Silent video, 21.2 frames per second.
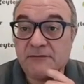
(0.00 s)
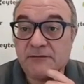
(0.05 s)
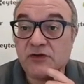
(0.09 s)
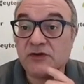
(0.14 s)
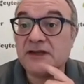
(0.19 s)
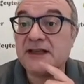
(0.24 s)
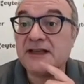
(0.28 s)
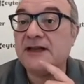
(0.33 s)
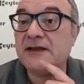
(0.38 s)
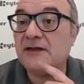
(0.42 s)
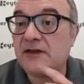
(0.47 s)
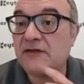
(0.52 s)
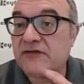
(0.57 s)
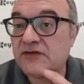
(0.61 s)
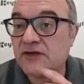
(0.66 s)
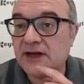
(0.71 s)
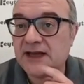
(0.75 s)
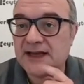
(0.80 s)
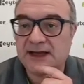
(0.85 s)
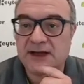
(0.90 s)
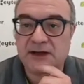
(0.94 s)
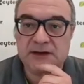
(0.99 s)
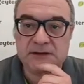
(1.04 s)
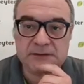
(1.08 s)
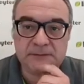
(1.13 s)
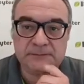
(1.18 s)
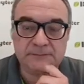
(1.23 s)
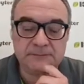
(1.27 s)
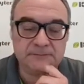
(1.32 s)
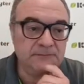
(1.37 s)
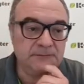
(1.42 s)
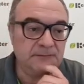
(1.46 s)
per kilo of dry air,
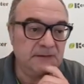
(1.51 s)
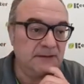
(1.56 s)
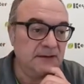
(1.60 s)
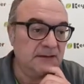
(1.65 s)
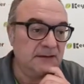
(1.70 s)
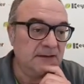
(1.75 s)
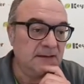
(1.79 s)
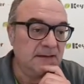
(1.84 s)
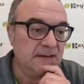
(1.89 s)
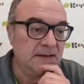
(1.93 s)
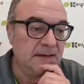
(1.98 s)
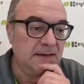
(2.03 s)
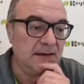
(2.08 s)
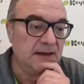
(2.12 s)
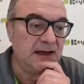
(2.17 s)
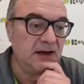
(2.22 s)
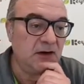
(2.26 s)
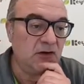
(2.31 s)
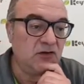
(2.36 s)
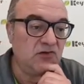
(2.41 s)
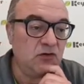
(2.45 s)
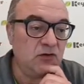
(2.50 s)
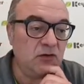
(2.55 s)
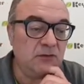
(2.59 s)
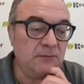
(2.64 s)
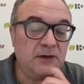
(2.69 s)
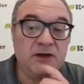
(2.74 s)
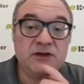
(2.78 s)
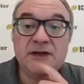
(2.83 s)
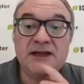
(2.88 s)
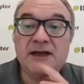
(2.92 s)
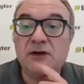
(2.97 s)
kilojoule
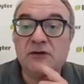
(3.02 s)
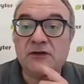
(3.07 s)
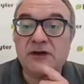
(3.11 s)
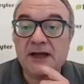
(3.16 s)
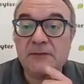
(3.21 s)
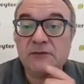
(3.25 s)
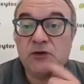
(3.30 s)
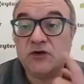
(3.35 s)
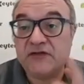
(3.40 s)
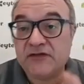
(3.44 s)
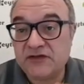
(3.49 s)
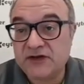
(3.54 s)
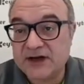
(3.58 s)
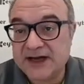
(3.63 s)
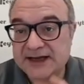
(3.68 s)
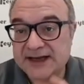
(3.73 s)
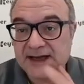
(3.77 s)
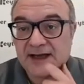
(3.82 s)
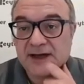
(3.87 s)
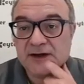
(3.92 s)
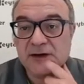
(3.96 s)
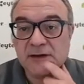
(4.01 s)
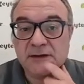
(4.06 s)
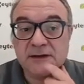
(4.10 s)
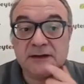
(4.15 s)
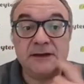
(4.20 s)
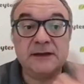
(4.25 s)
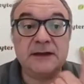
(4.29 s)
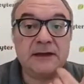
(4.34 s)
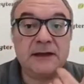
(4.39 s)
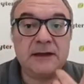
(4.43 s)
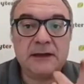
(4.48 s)
per kilogram of dry air.
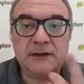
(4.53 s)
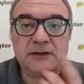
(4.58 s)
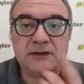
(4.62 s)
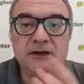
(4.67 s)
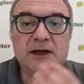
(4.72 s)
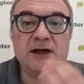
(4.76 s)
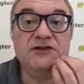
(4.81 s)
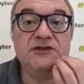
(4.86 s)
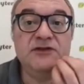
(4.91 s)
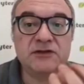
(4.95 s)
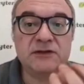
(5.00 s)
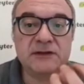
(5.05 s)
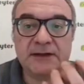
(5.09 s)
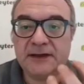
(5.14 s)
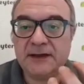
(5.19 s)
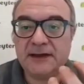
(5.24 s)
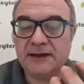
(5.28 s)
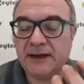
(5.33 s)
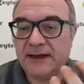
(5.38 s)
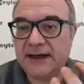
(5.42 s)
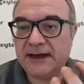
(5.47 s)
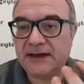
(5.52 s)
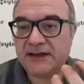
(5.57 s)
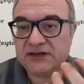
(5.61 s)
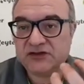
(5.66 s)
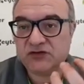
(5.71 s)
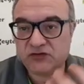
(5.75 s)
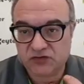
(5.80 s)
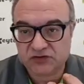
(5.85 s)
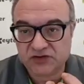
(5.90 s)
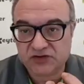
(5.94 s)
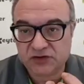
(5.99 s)
Thus, it is
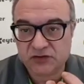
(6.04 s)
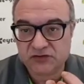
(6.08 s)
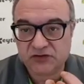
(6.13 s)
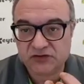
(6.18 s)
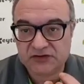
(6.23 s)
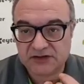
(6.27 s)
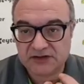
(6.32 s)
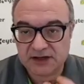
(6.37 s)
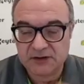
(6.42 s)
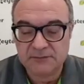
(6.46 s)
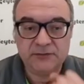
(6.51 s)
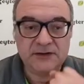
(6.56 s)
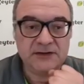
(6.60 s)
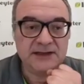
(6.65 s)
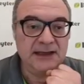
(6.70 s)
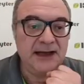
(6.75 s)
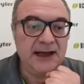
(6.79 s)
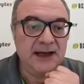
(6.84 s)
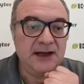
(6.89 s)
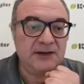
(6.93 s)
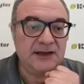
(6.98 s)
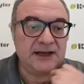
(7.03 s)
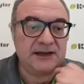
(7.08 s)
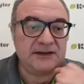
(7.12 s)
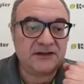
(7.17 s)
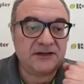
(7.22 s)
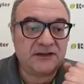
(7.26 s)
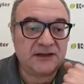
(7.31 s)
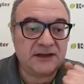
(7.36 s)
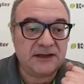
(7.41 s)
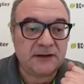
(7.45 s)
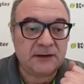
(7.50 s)
crucial to determine the air
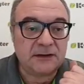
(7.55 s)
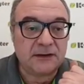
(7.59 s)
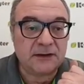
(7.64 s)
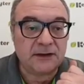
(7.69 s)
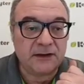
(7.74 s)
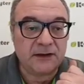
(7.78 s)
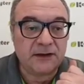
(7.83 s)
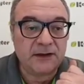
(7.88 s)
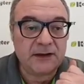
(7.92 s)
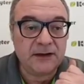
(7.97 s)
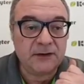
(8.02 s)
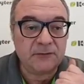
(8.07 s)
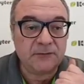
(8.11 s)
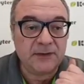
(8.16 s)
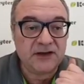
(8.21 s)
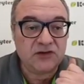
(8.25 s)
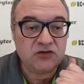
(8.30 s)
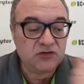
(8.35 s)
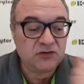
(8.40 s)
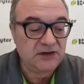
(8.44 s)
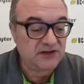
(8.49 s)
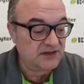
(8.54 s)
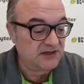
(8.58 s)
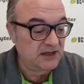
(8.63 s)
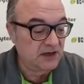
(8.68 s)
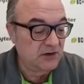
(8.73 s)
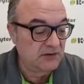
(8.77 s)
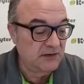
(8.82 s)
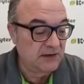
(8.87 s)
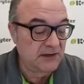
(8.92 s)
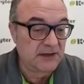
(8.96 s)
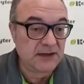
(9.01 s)
density. By doing
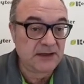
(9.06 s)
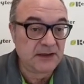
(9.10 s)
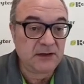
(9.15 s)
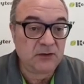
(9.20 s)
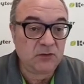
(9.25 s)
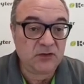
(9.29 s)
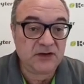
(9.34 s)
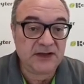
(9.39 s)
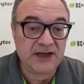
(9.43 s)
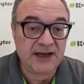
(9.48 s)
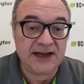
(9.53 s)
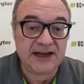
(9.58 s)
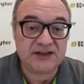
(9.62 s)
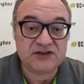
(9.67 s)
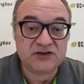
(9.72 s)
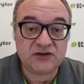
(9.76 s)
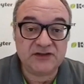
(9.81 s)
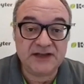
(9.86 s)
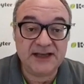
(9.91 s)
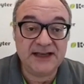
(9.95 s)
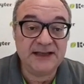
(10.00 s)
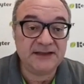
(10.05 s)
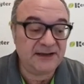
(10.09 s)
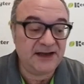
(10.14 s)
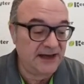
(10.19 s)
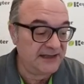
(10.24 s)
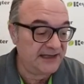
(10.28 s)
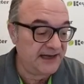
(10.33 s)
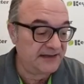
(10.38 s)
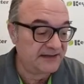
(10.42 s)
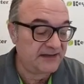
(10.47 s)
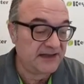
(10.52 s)
so, we can ascertain
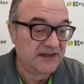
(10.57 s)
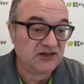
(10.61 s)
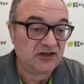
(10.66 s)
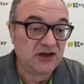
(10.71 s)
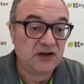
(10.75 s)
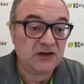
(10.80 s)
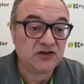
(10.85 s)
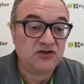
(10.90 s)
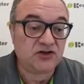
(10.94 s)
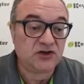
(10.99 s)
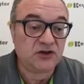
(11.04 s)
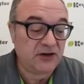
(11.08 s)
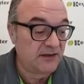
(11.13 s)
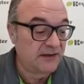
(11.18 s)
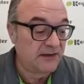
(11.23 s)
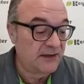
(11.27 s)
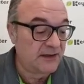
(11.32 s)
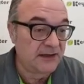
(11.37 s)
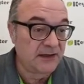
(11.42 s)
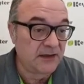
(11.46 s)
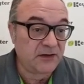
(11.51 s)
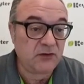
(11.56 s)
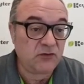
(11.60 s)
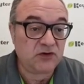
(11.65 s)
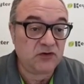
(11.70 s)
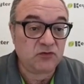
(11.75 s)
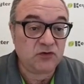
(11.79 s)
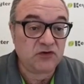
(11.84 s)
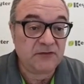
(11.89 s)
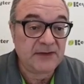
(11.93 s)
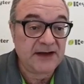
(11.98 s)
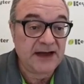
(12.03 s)
that at this juncture, we
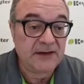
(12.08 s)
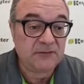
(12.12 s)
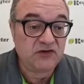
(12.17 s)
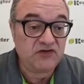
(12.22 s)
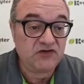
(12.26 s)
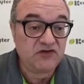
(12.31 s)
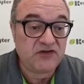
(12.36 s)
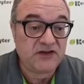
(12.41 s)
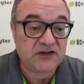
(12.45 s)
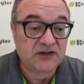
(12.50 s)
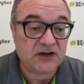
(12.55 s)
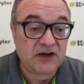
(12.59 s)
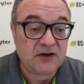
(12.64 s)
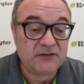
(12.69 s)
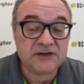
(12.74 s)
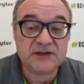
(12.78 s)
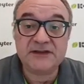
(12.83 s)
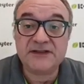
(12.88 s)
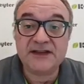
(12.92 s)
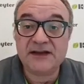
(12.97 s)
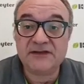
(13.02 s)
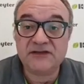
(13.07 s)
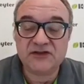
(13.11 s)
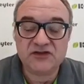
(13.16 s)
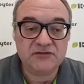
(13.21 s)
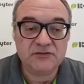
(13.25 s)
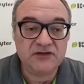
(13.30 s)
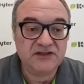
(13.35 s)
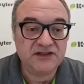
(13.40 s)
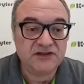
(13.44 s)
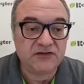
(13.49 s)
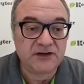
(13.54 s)
would be able to determine that the
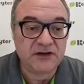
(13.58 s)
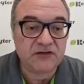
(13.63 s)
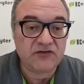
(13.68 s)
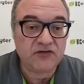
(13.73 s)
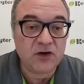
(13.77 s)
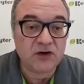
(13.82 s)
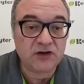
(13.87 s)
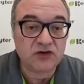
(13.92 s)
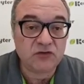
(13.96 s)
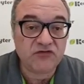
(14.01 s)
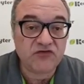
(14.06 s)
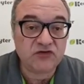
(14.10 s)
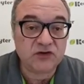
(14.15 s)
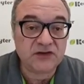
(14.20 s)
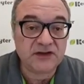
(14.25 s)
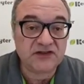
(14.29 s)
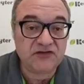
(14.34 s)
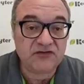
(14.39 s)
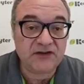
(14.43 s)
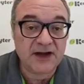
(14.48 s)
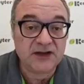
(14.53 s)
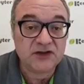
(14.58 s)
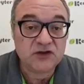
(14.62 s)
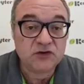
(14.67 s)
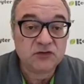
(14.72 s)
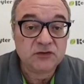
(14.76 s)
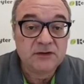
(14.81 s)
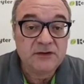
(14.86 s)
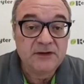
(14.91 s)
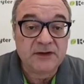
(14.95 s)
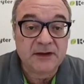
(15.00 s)
specific volume for this value,